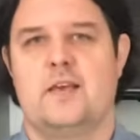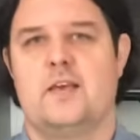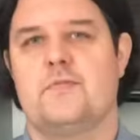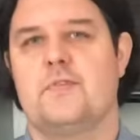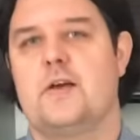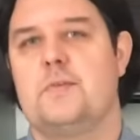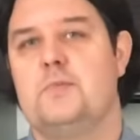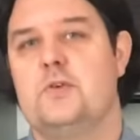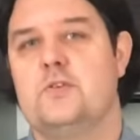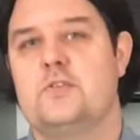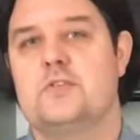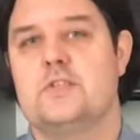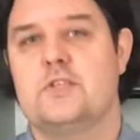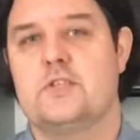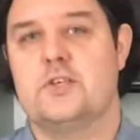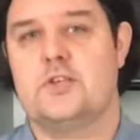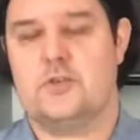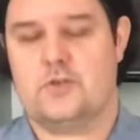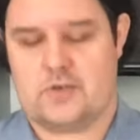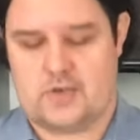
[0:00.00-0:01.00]
If I'm using
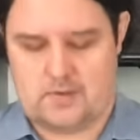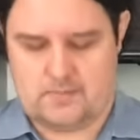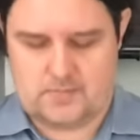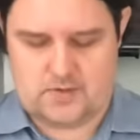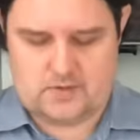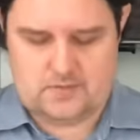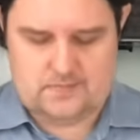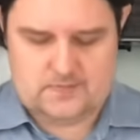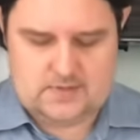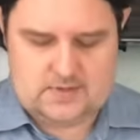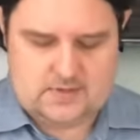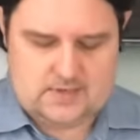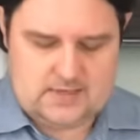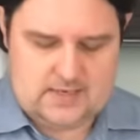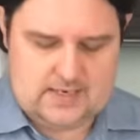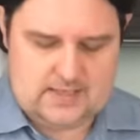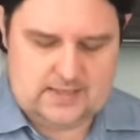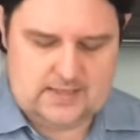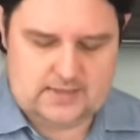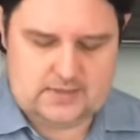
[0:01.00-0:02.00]
cucumber,
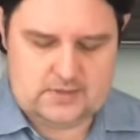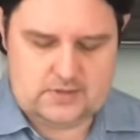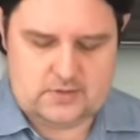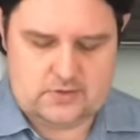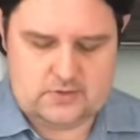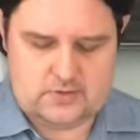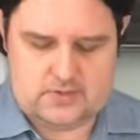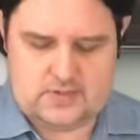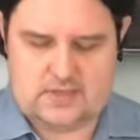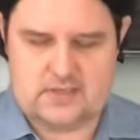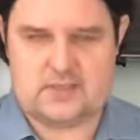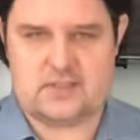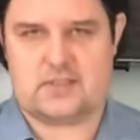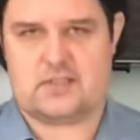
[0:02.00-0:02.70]
I like to use these